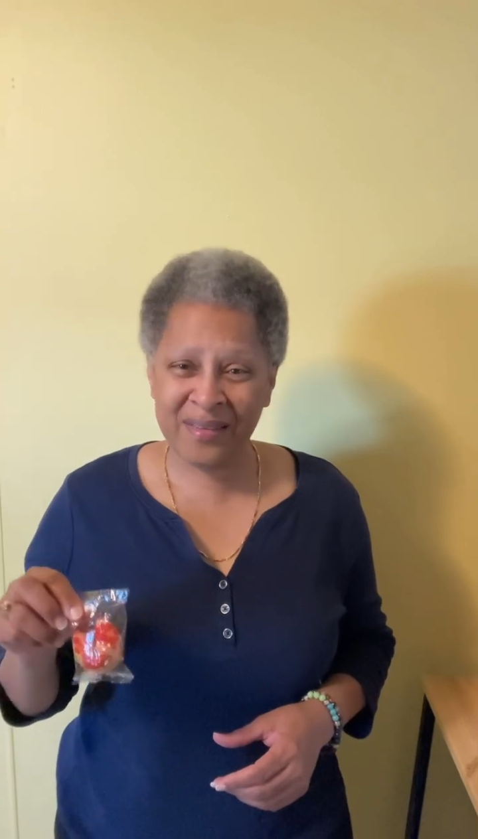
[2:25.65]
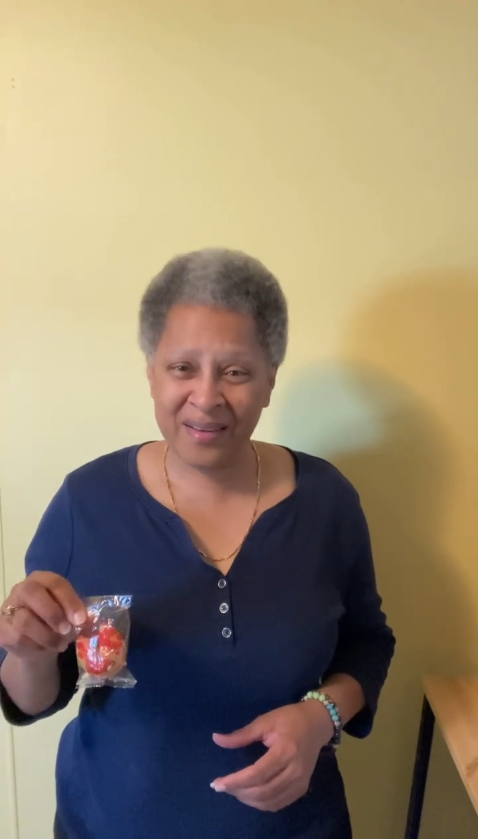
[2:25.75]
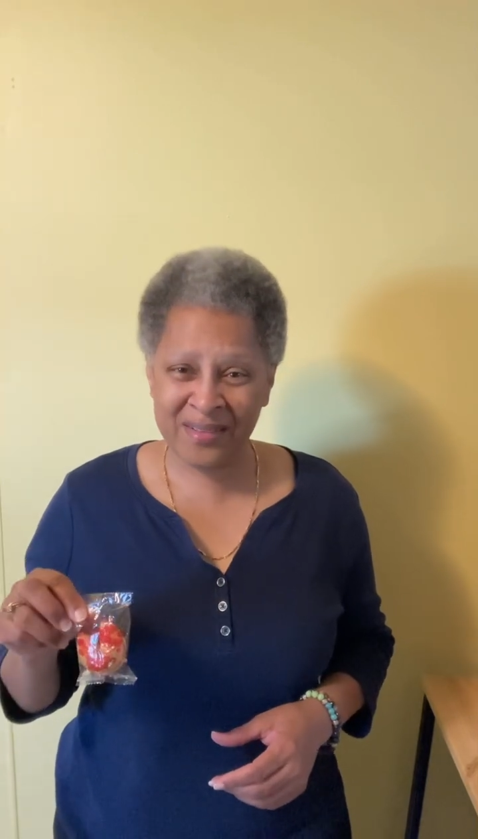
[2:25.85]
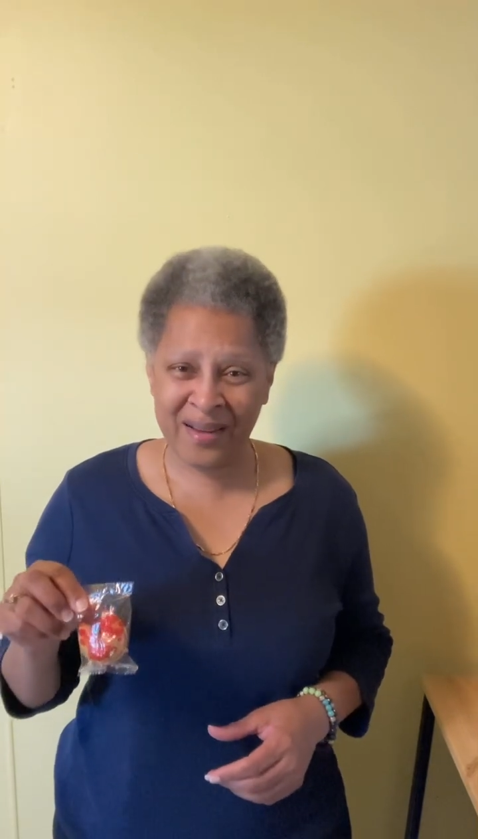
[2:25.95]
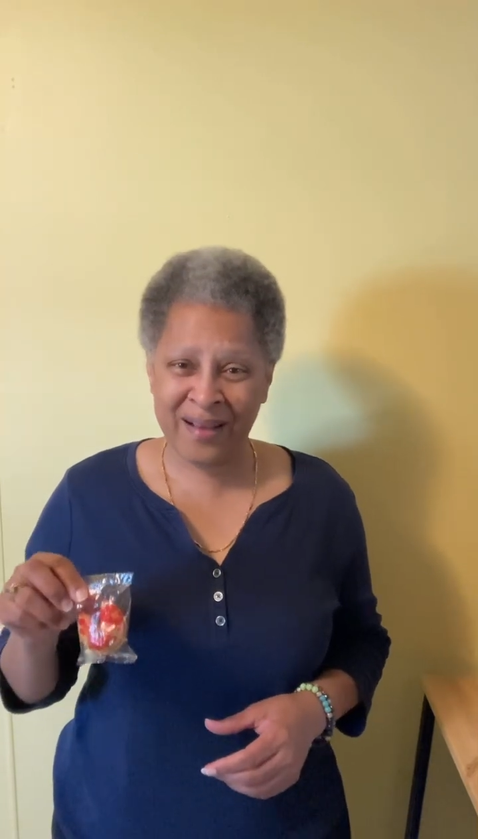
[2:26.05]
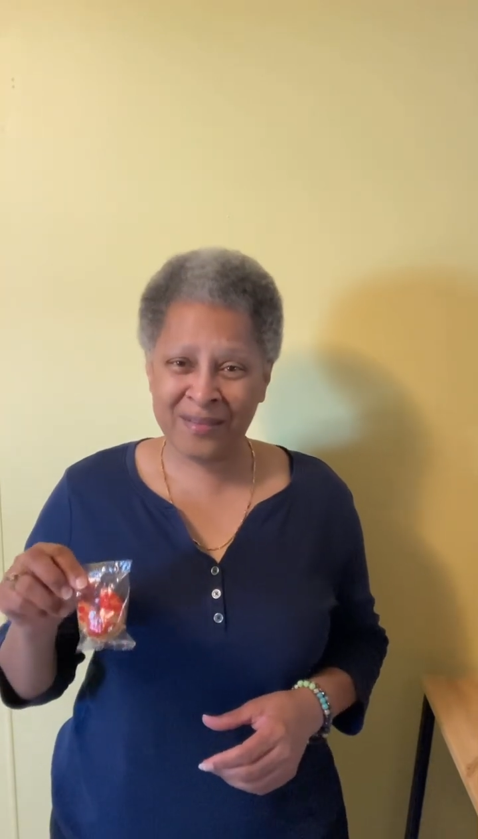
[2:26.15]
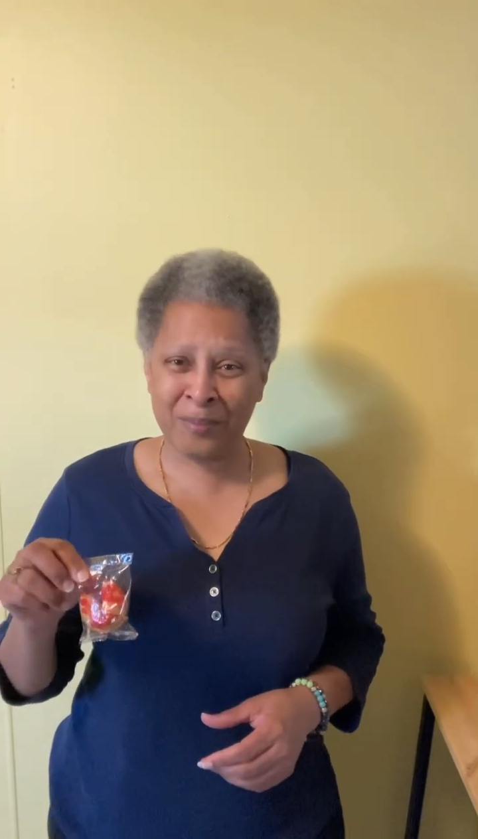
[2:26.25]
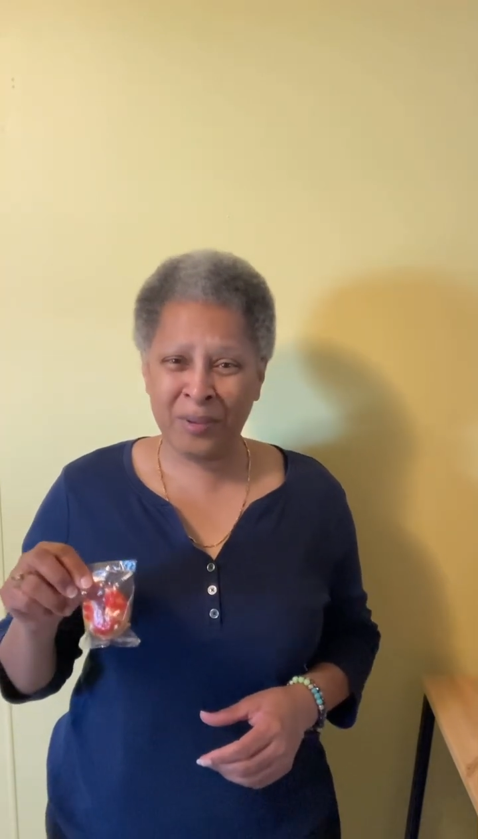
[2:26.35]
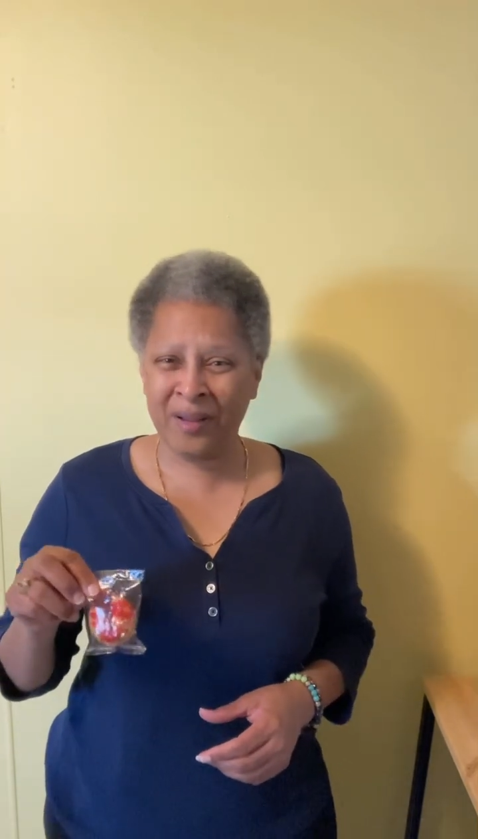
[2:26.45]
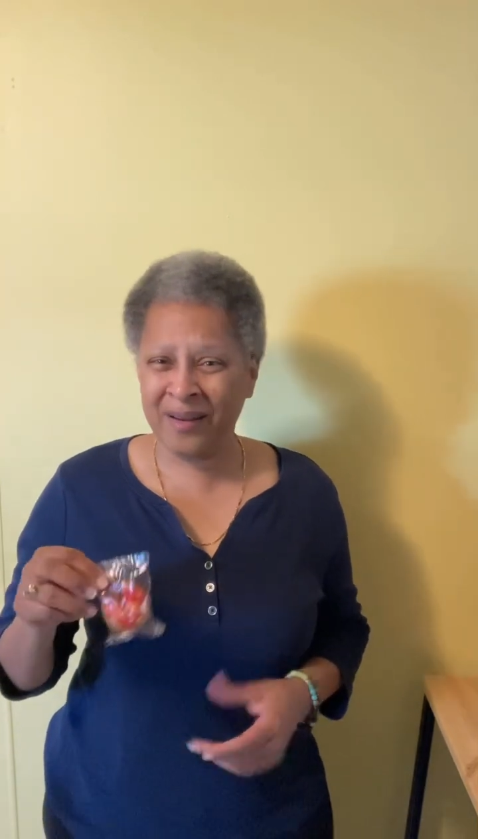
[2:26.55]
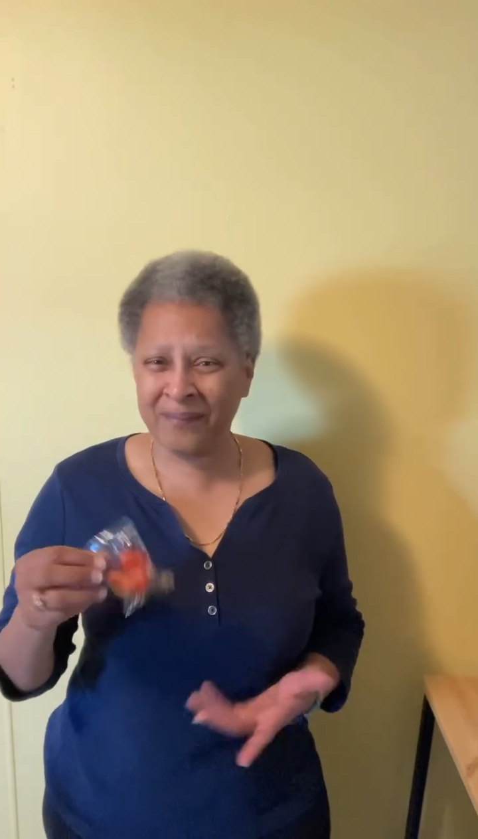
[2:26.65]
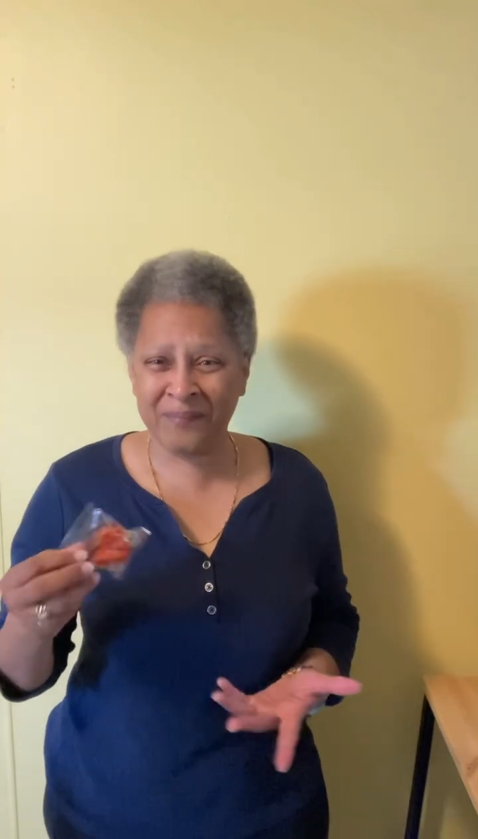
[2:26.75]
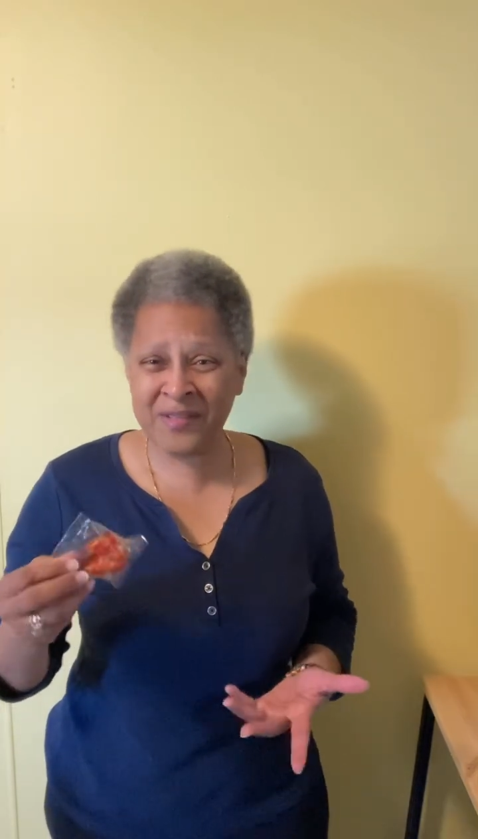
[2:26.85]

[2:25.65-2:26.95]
like she has a block,